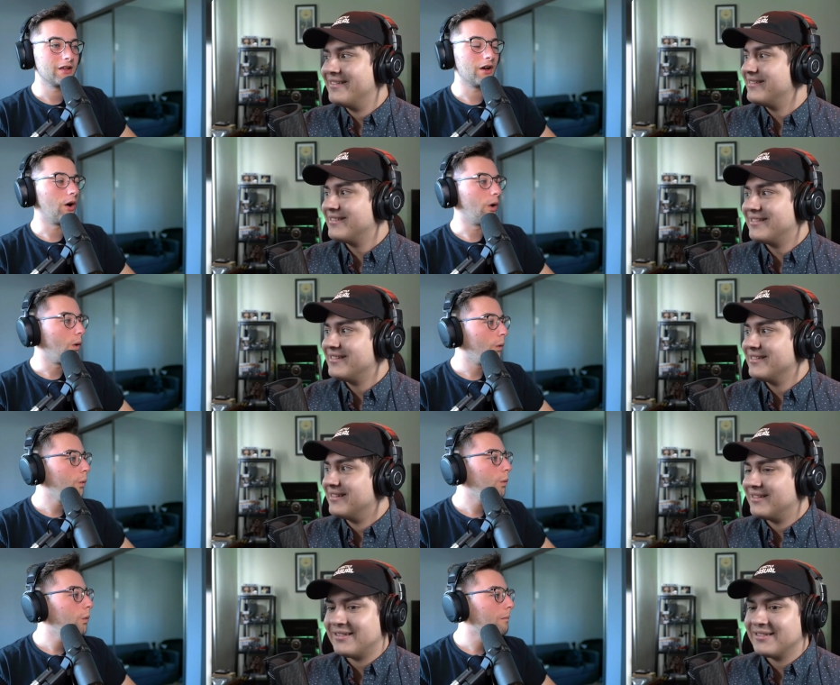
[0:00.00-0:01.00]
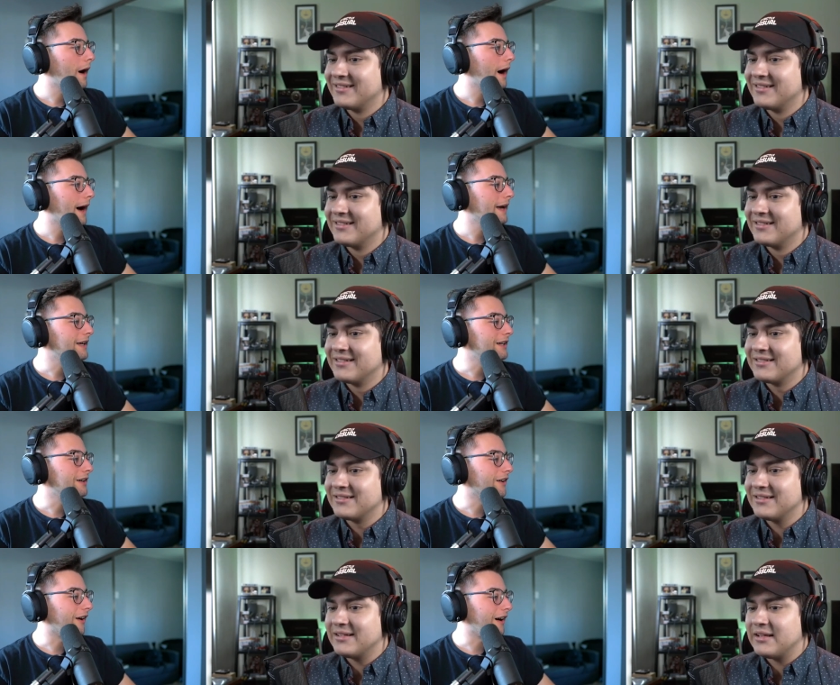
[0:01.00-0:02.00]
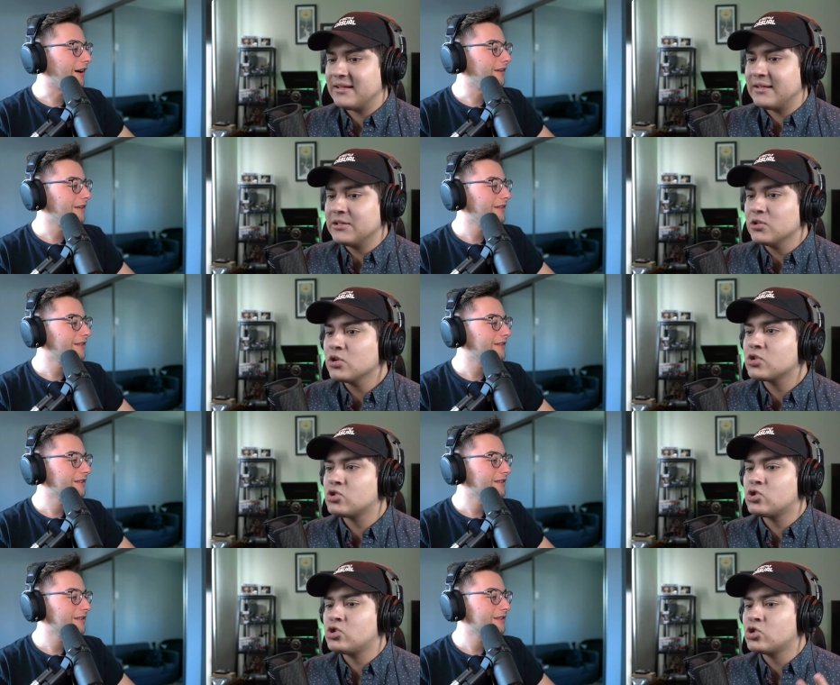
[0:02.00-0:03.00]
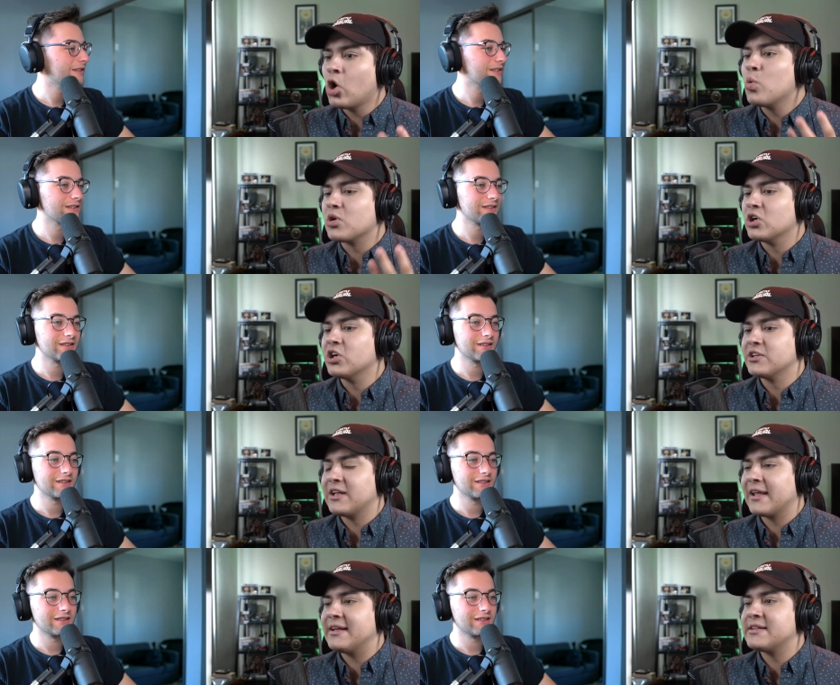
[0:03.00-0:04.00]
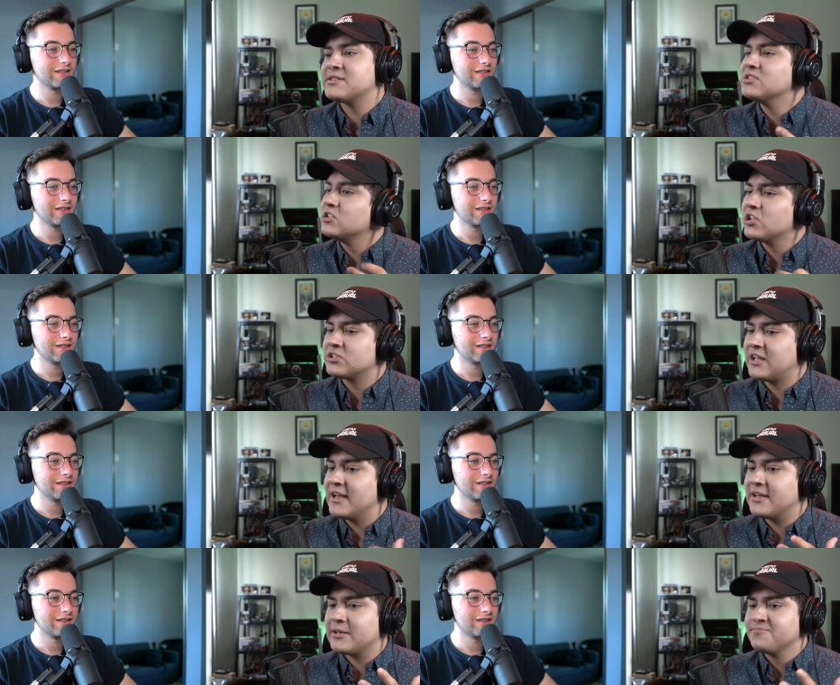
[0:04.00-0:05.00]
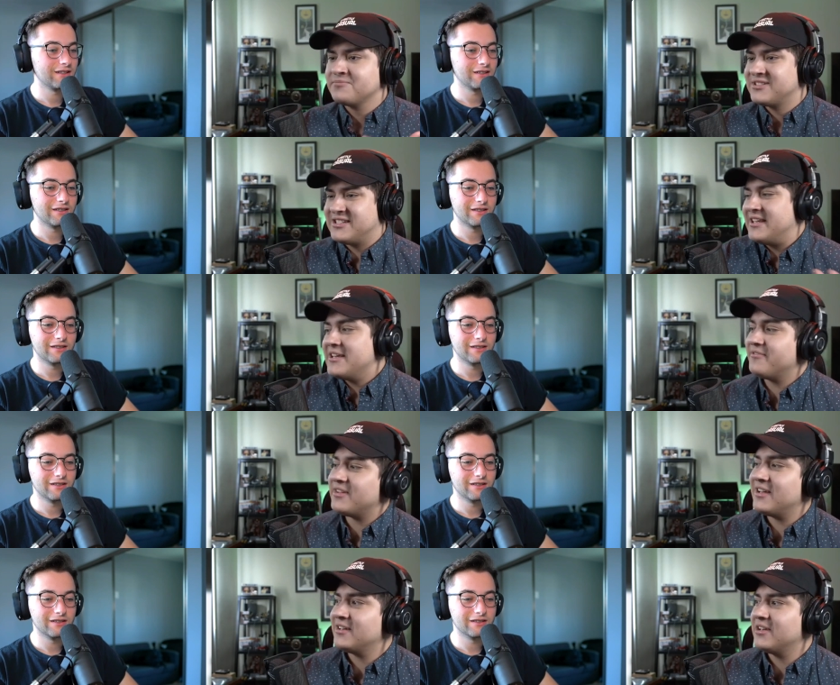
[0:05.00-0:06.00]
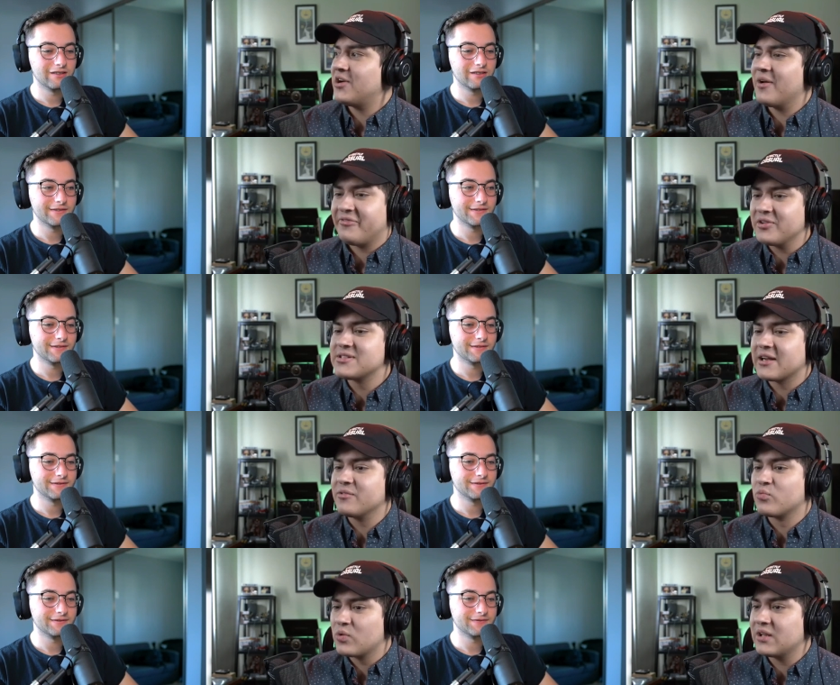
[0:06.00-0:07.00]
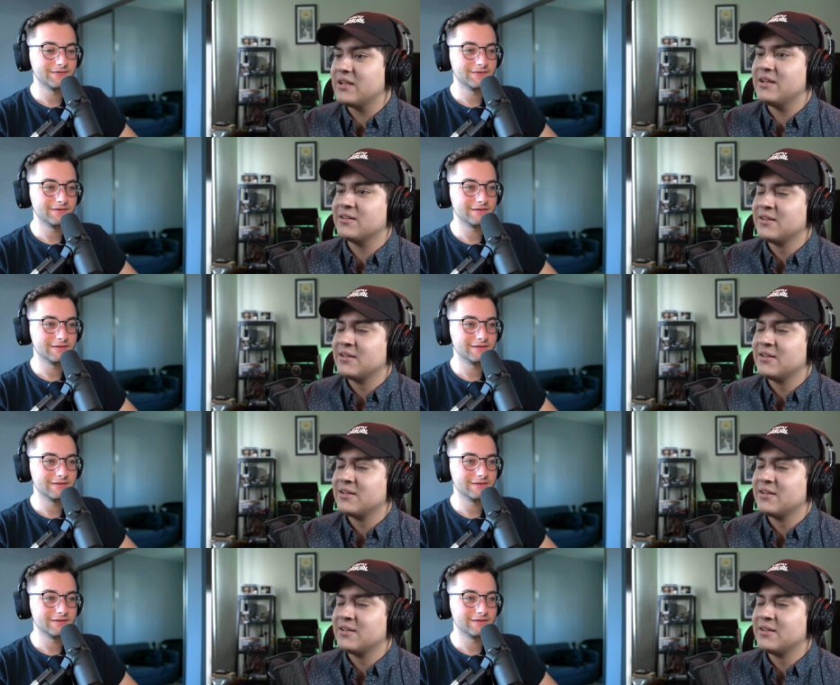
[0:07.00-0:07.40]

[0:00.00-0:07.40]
Speaker 1: Oh my God. It looks so good. Like, it doesn't look like TV. You know, it feels like a really...